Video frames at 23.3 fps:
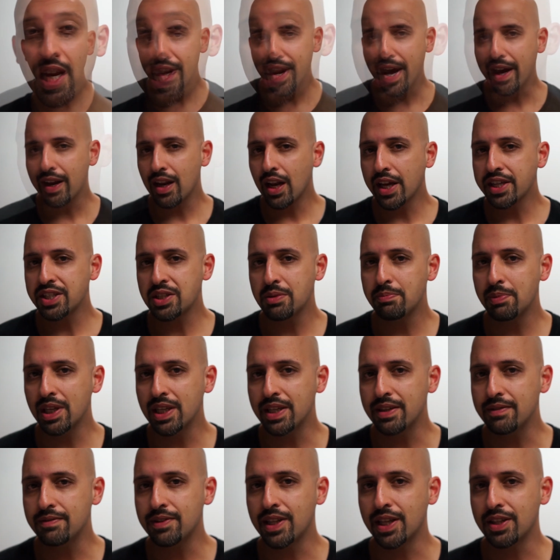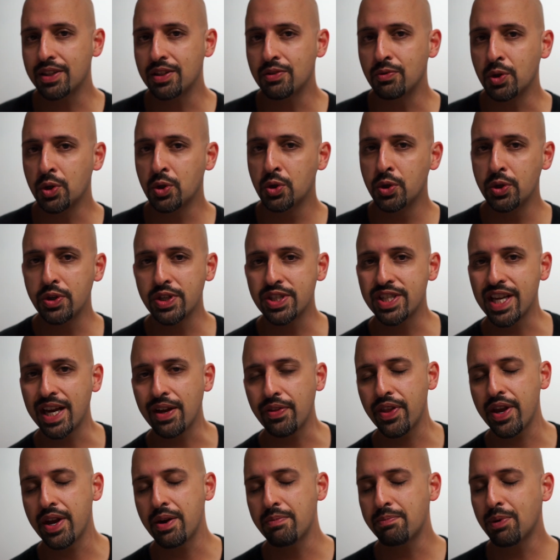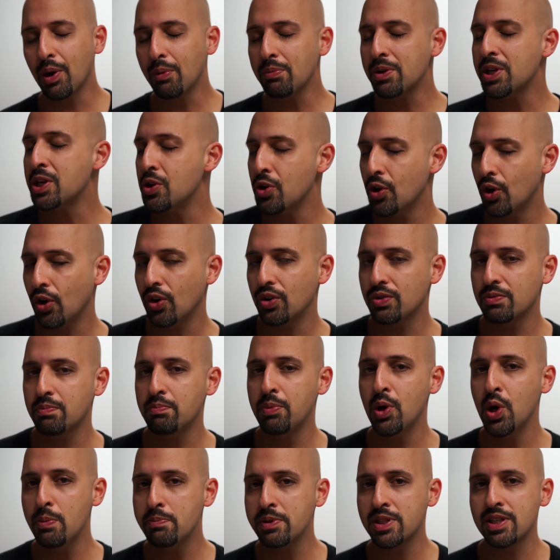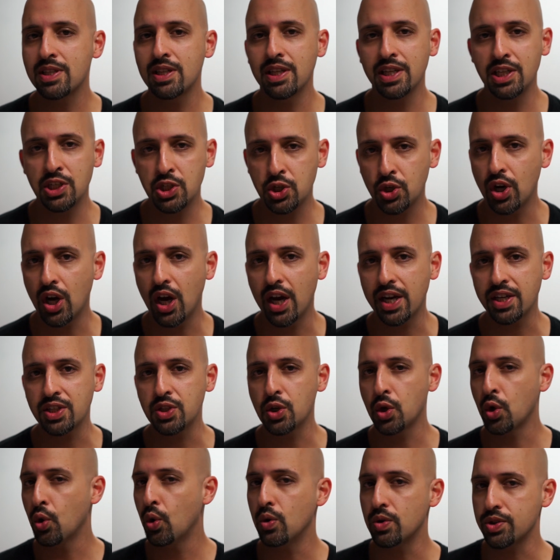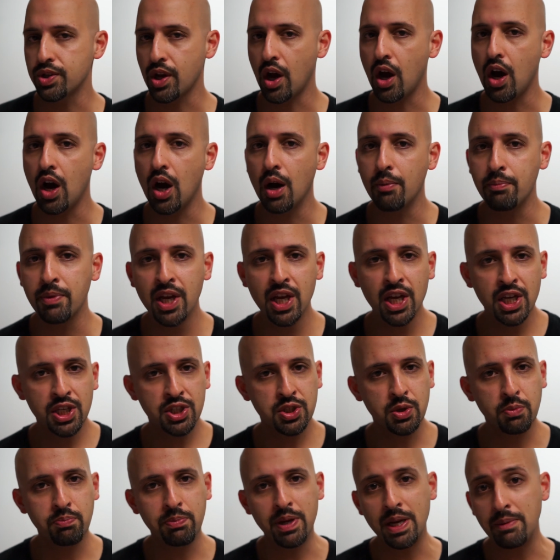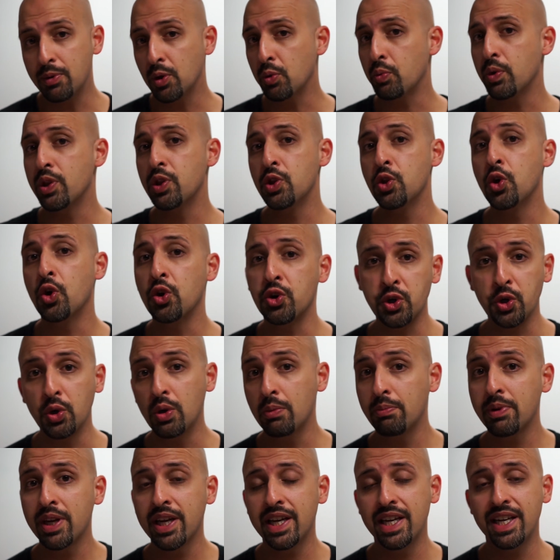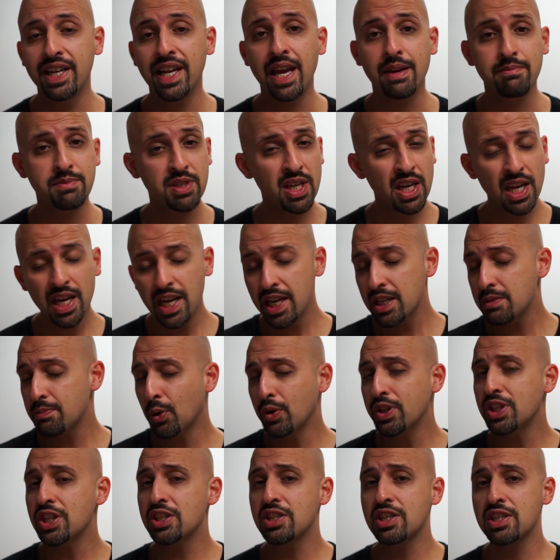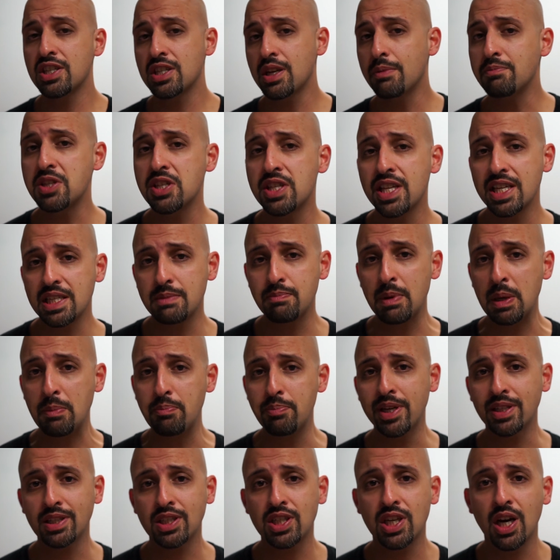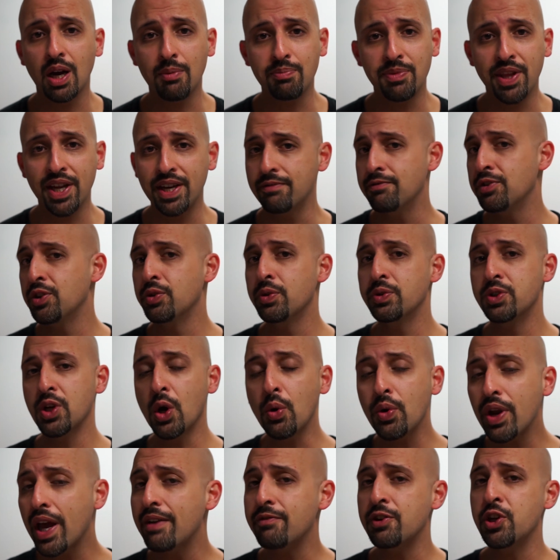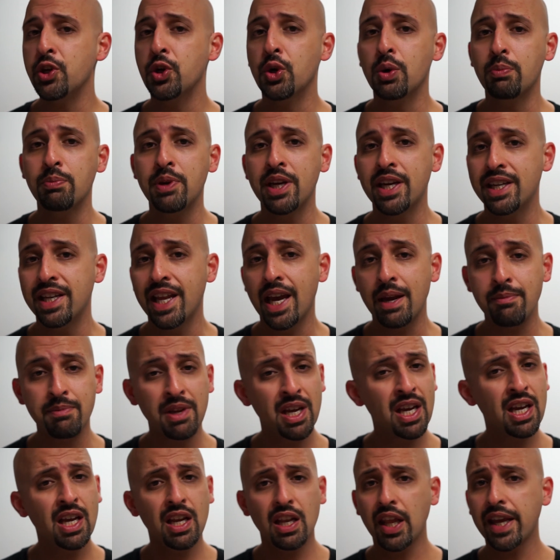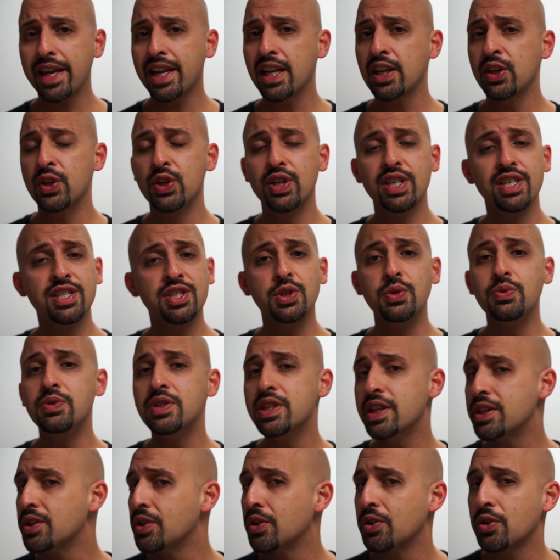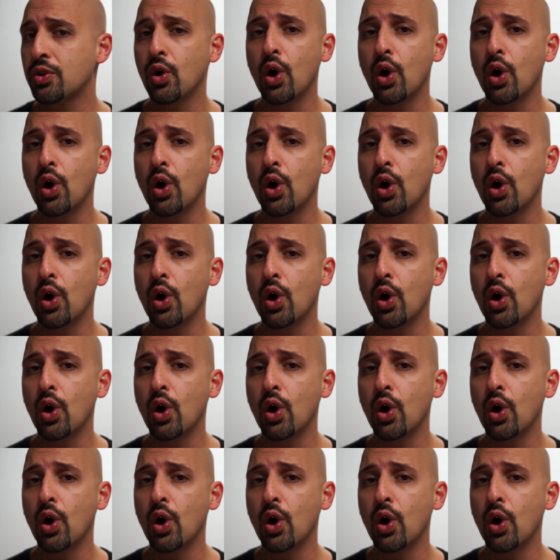Now, I'd like to believe that the recruiters out there are probably not purposely trying to cause harm to people with non-European names. It's probably just assumption that's been built up that if you don't have a European name, likelihood is you did not